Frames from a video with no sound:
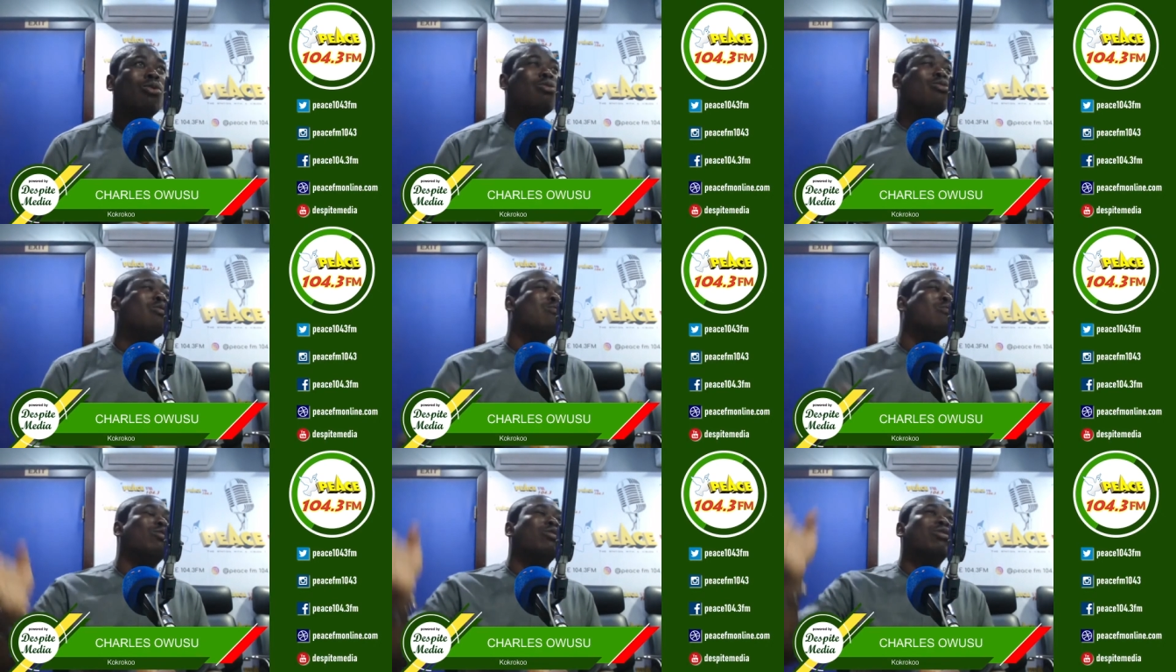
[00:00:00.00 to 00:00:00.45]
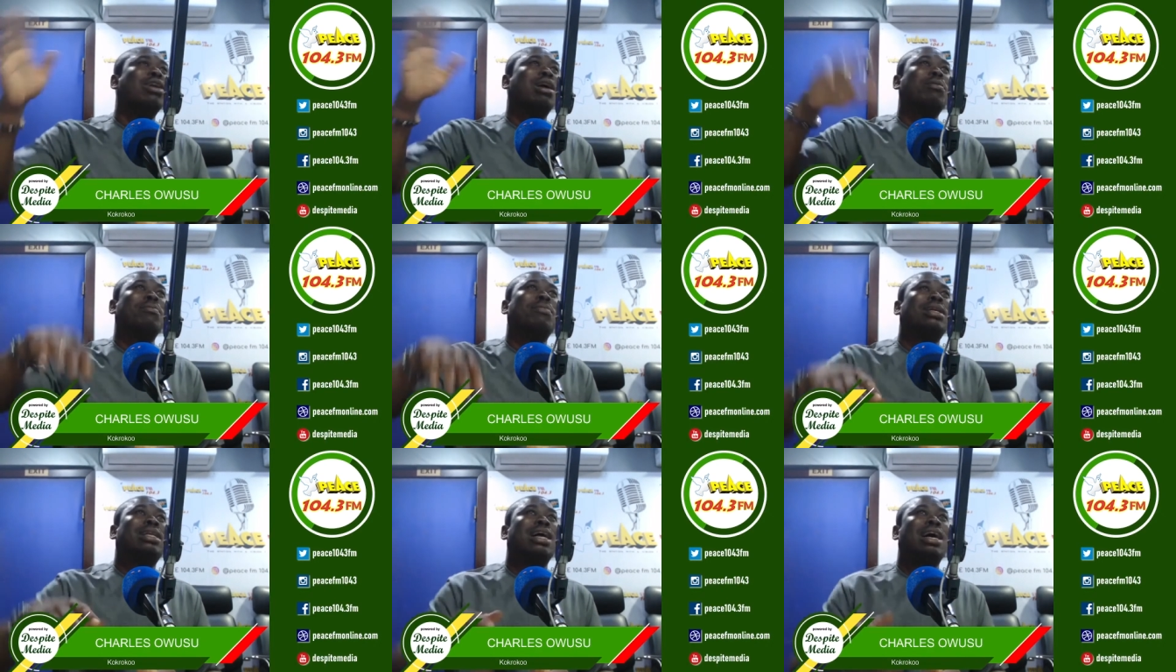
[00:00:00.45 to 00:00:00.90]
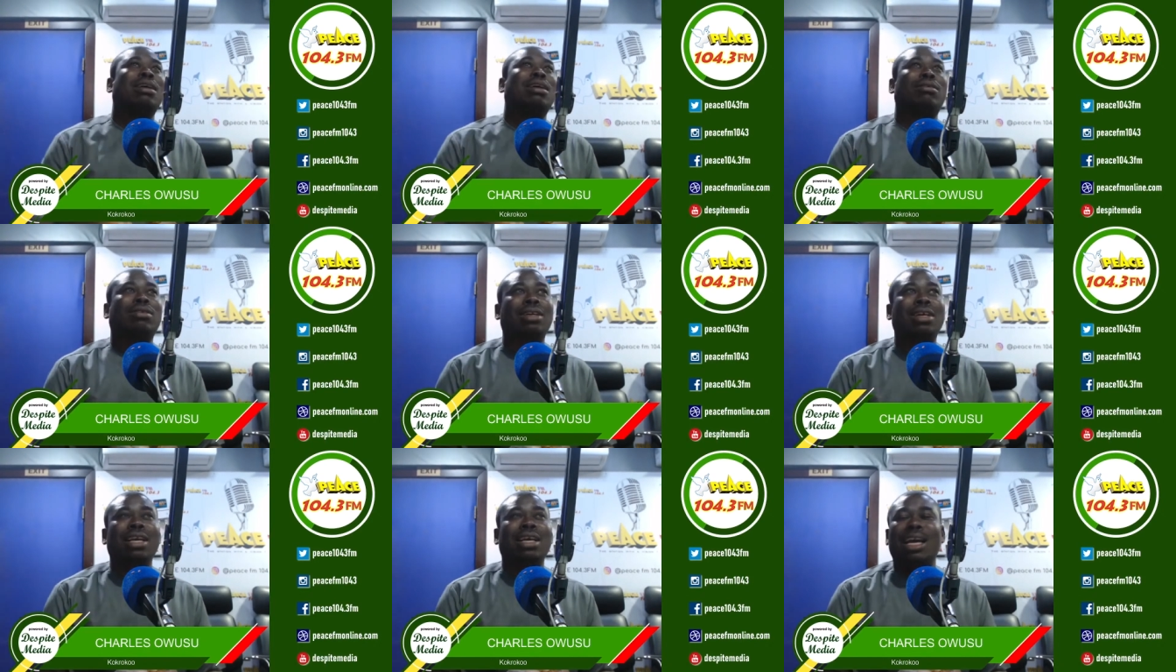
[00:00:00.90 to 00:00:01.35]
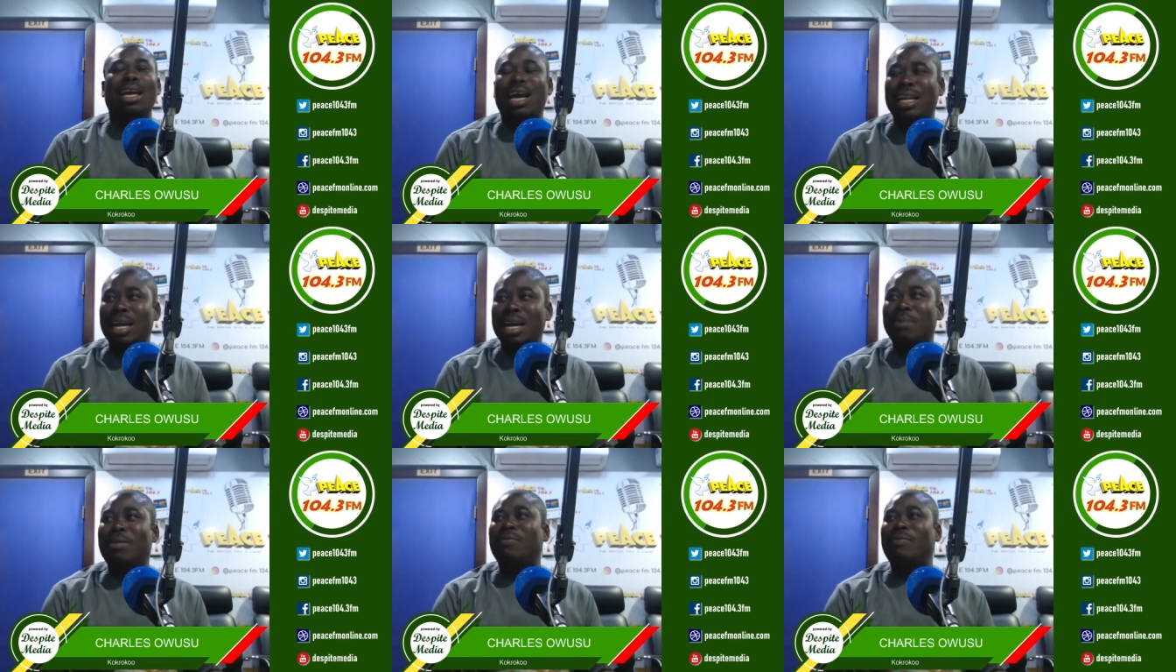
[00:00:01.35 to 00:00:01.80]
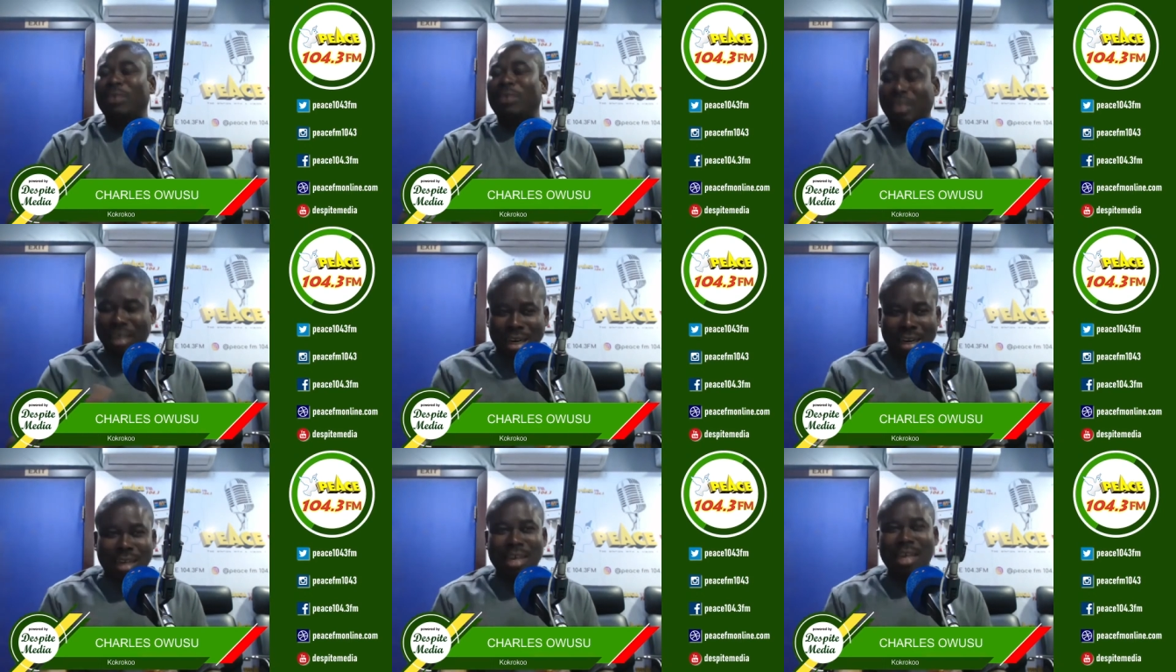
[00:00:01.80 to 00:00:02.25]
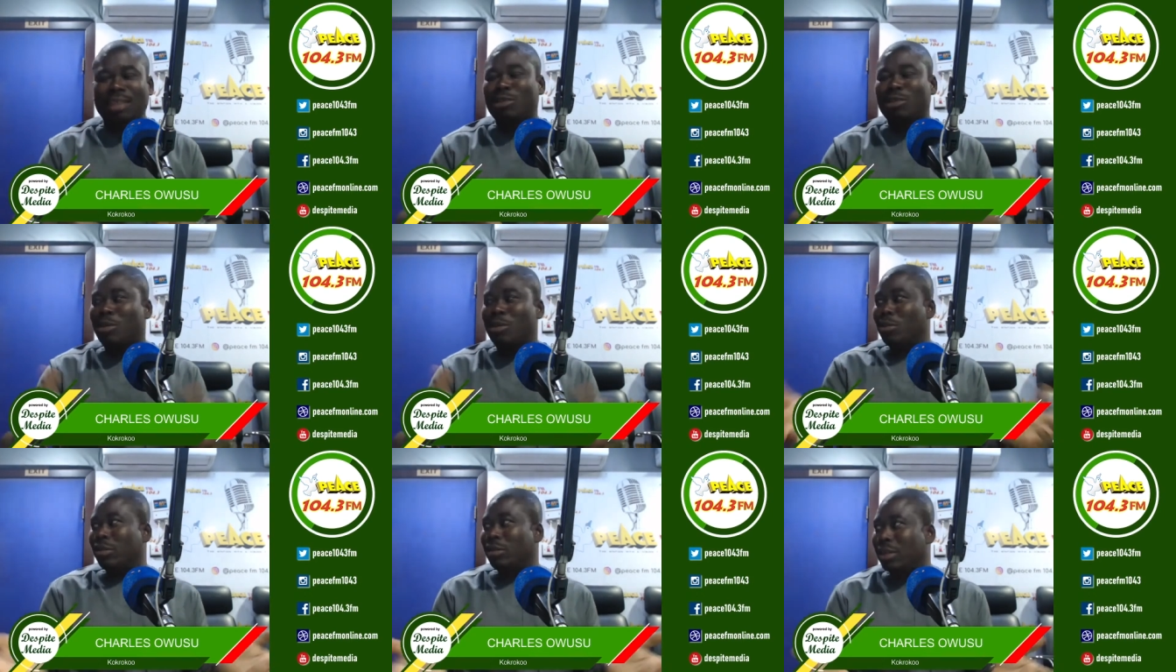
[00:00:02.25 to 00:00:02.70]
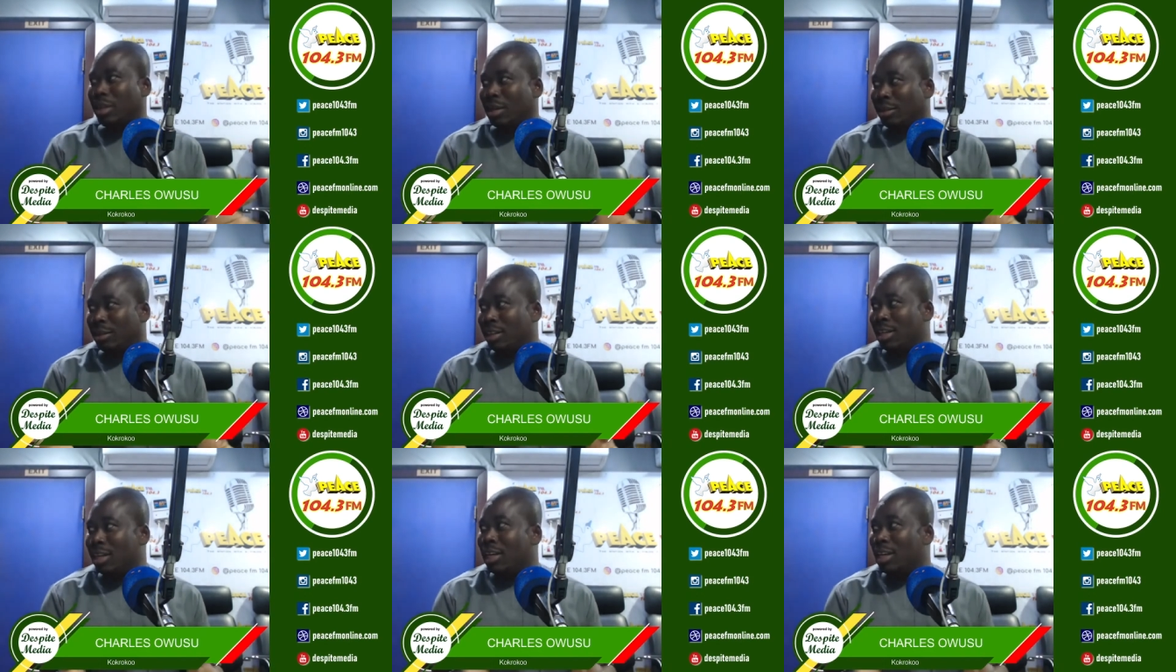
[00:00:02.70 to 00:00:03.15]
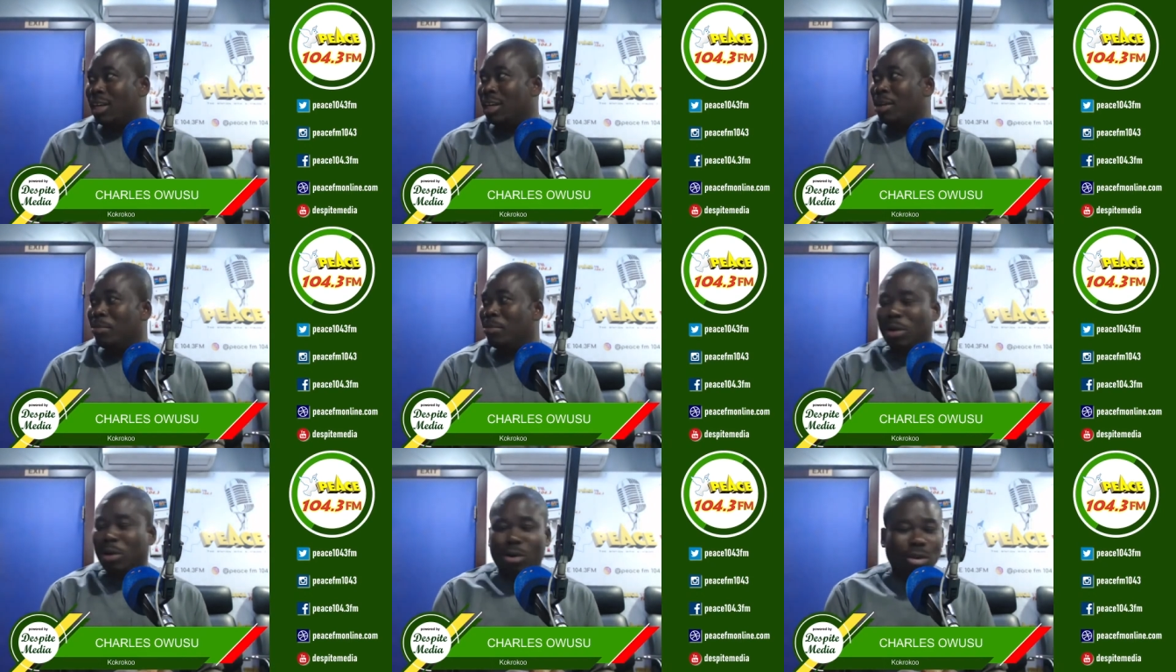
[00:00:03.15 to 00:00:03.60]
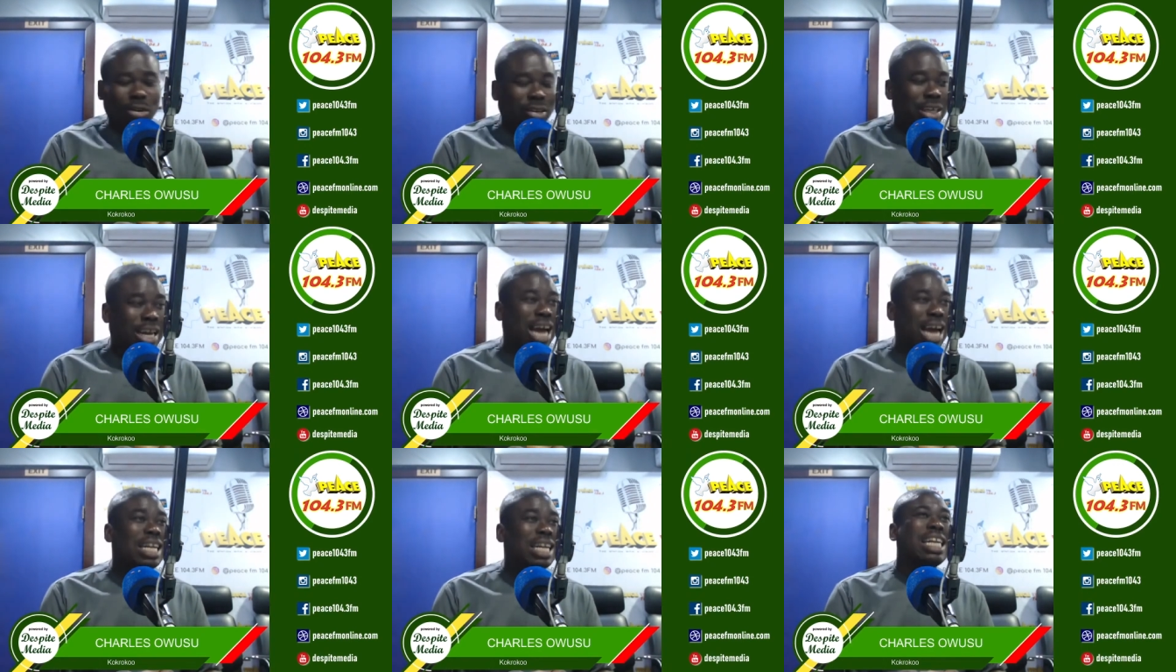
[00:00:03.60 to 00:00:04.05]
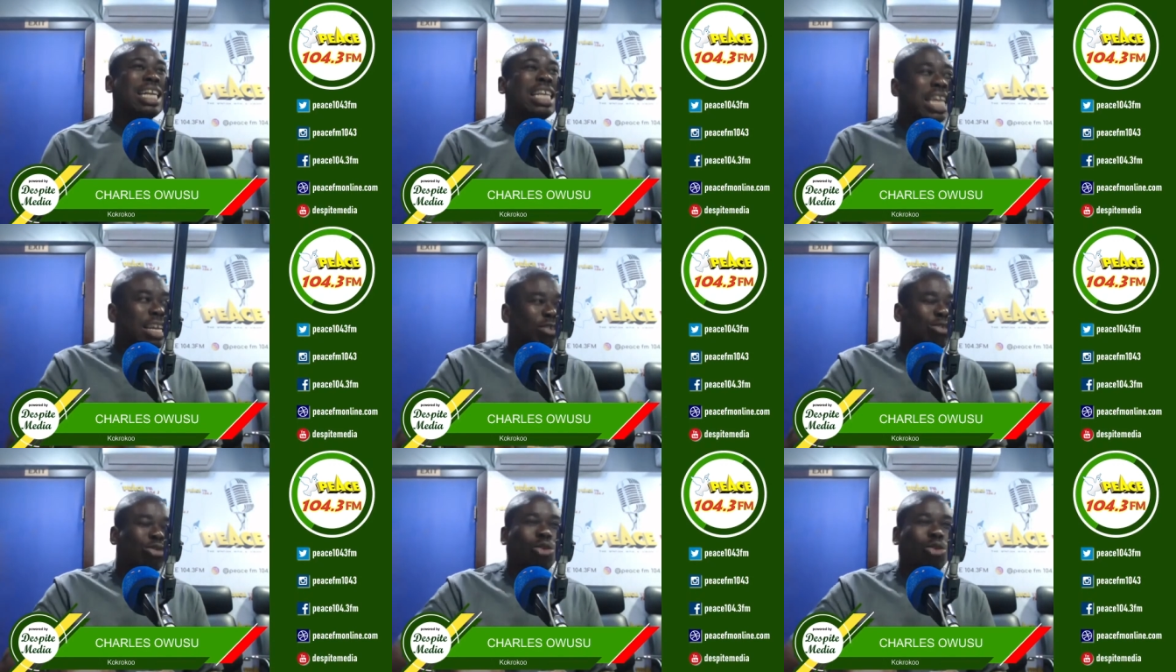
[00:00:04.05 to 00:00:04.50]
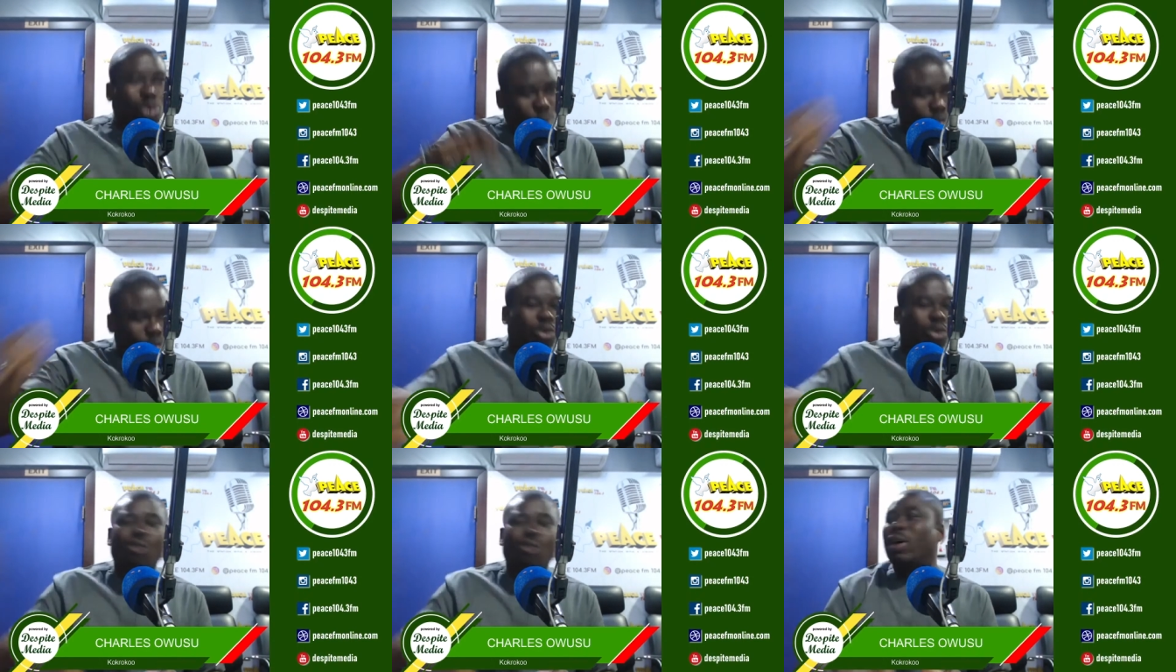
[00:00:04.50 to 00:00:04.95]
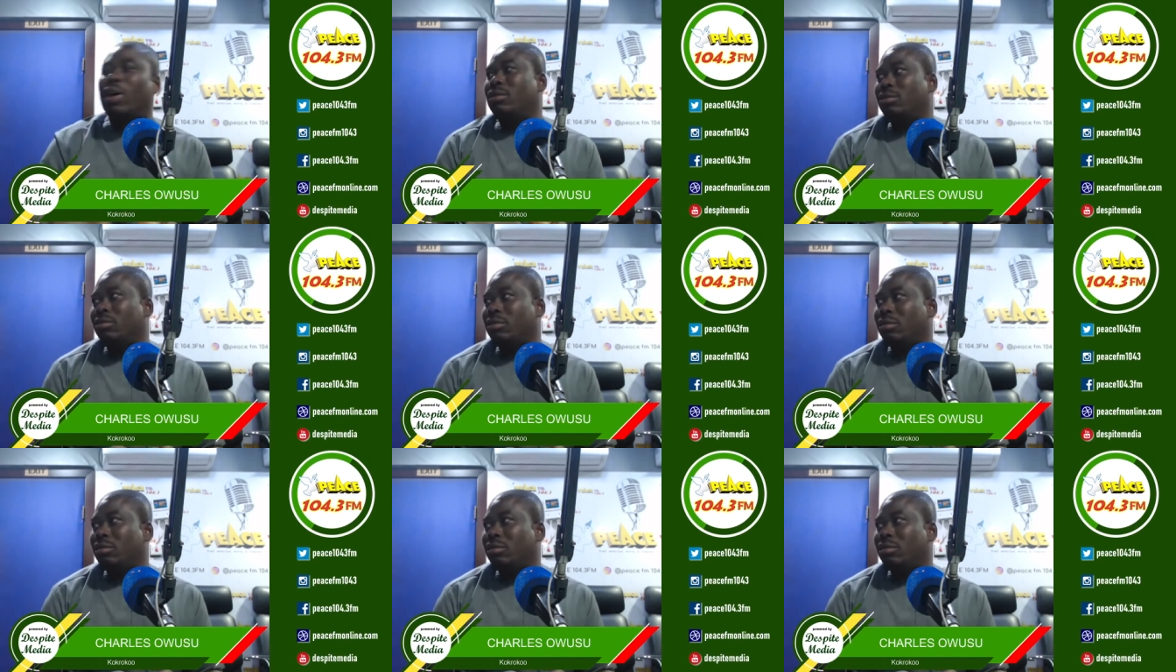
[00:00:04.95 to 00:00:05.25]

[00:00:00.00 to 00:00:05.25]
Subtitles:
whom you may be done at the physically their show monster because Ghana needs to cross over.